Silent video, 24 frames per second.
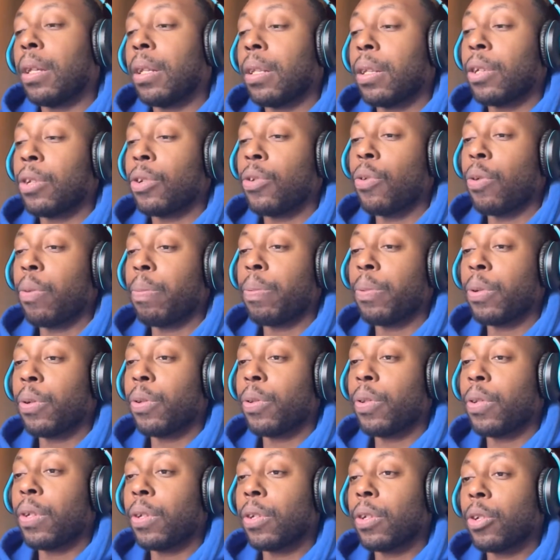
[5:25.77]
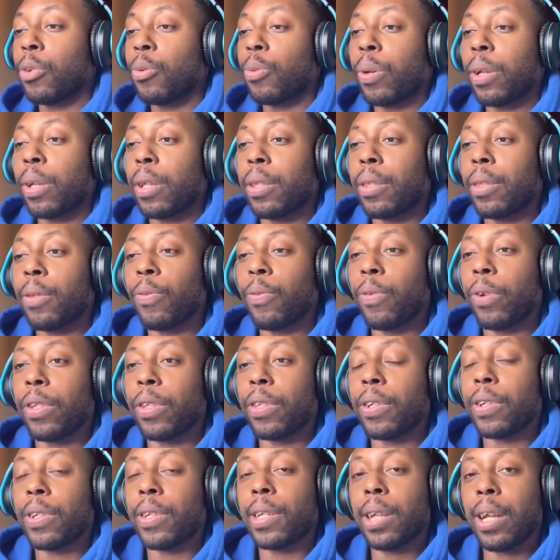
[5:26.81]
The Scorpio deals
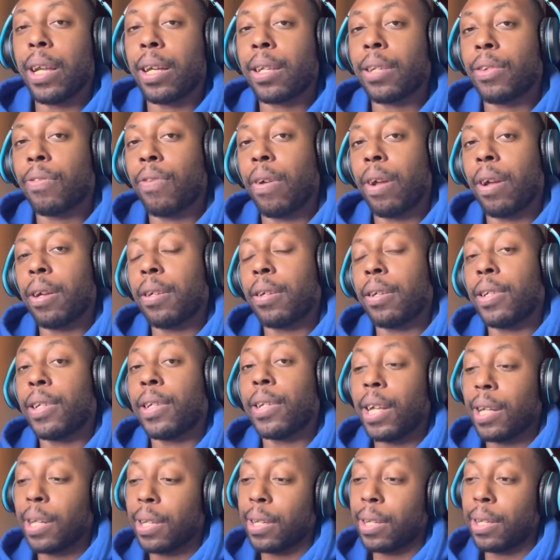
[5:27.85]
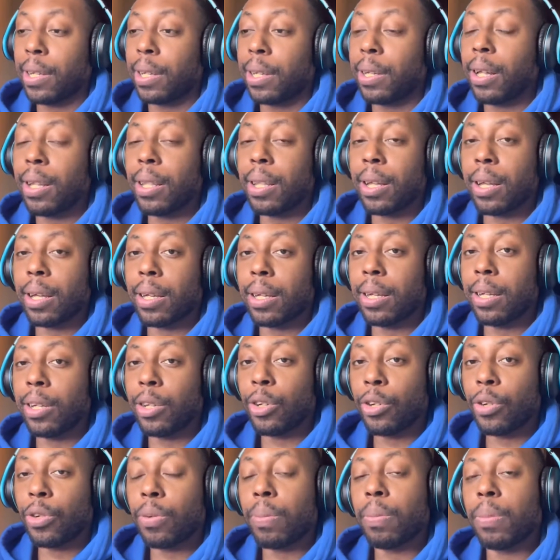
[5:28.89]
with sex, right? Sex is another
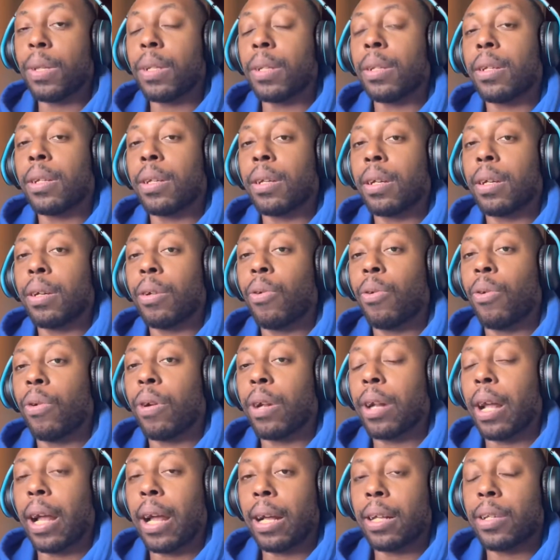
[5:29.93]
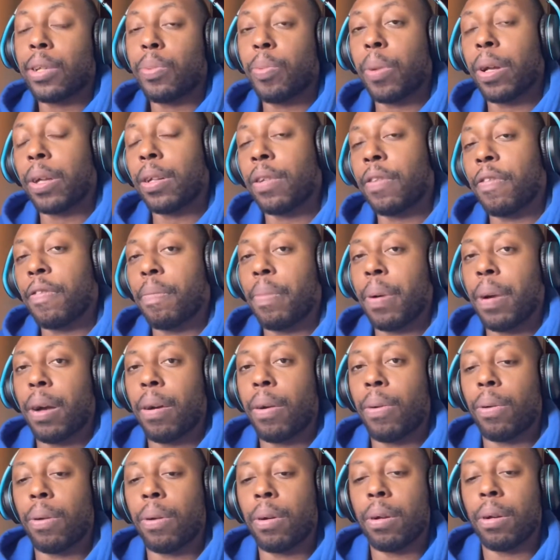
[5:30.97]
instrument or an aspect of
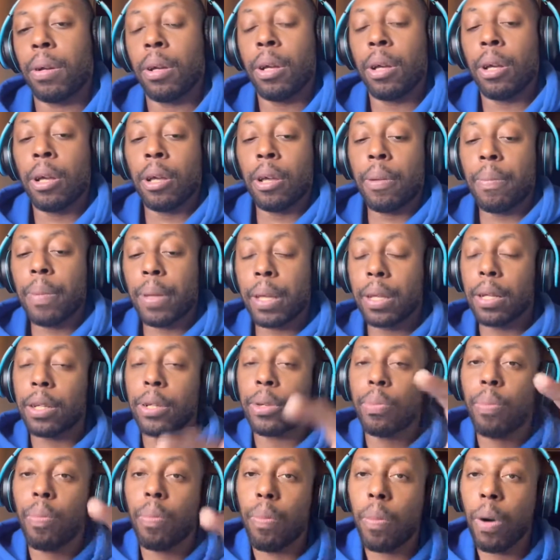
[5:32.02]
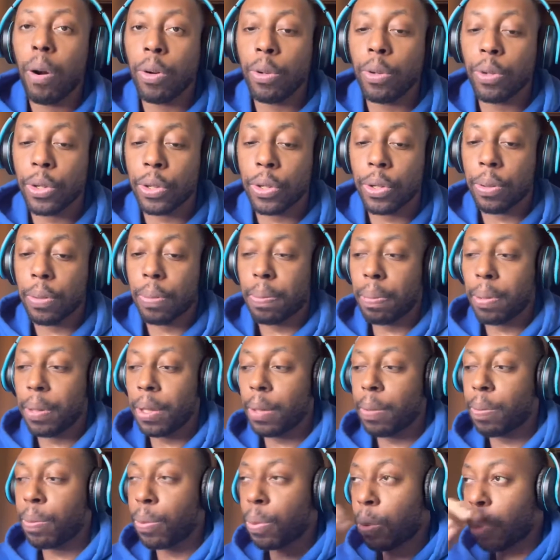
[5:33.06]
power. Because most
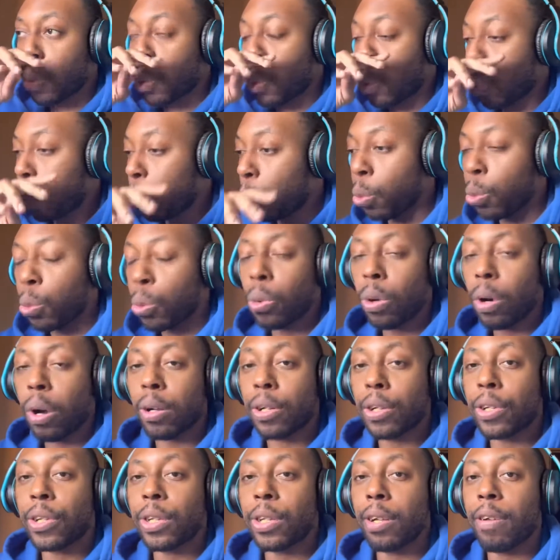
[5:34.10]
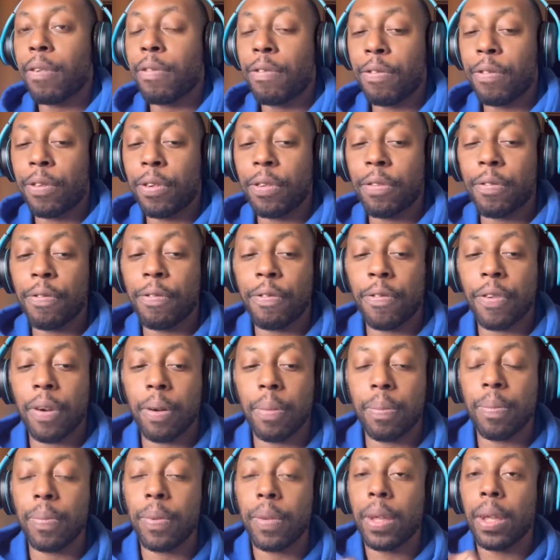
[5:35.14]
people who are suffering
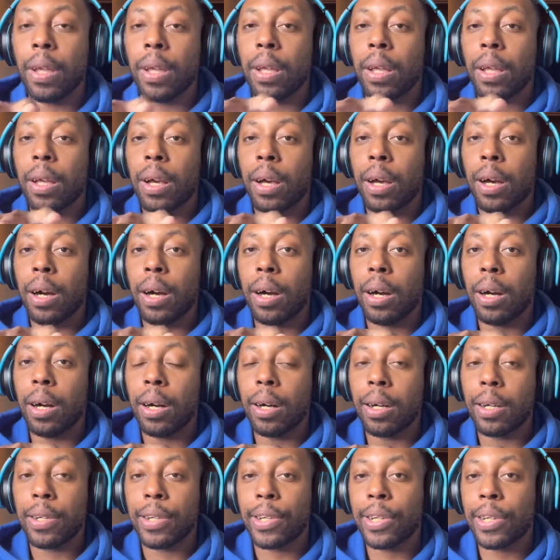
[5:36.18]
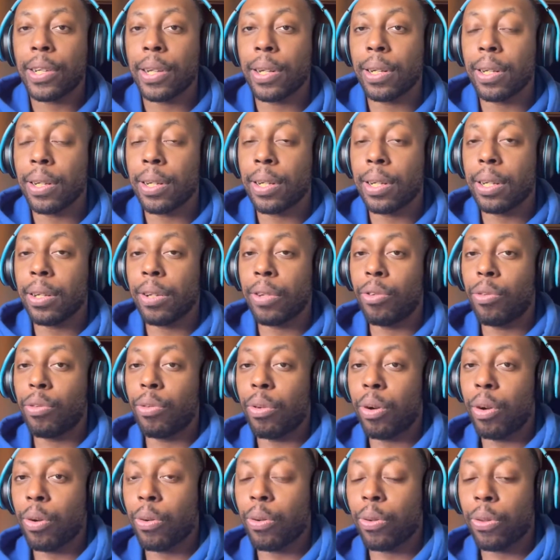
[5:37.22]
from a stunted
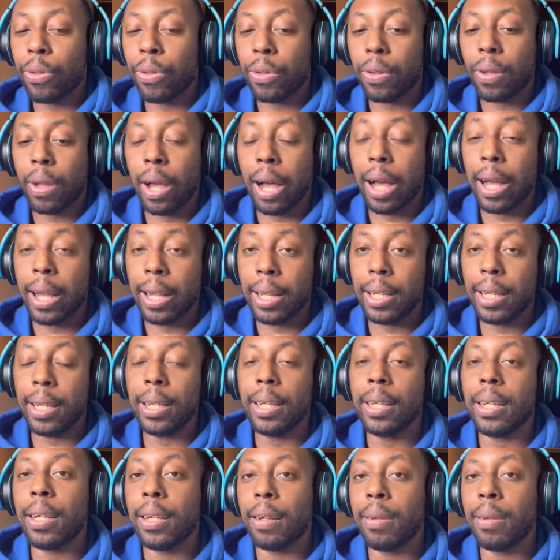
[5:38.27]
growth, i.e.